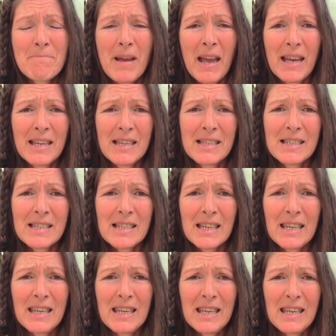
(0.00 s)
and
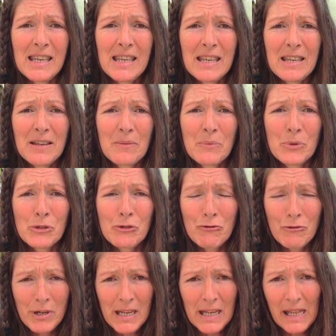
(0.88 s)
he was
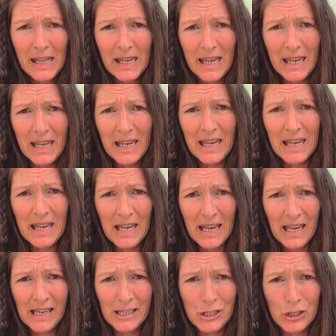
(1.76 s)
really
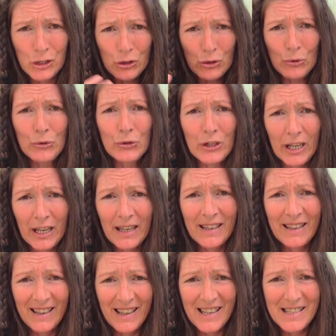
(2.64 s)

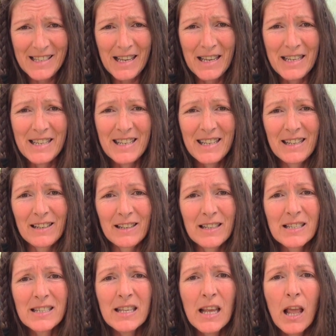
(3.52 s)
extolling his
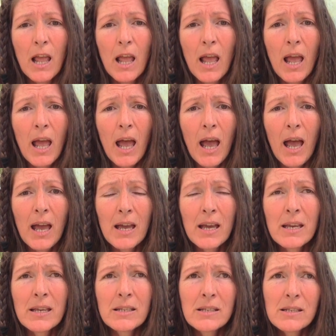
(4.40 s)
ideas.
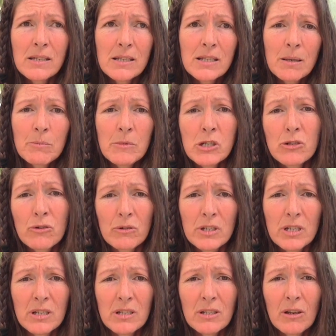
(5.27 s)
And some of the
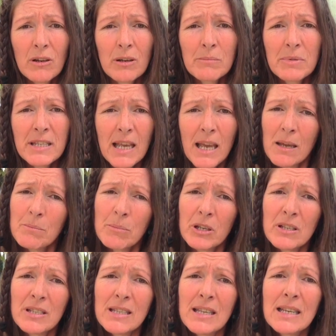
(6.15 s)
doctors got upset
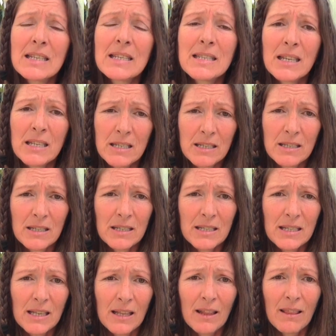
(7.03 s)
because they
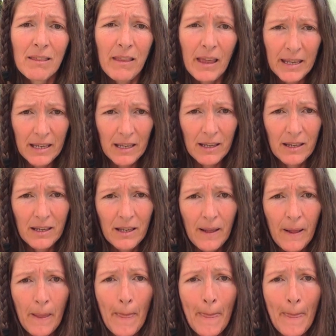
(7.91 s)
didn't like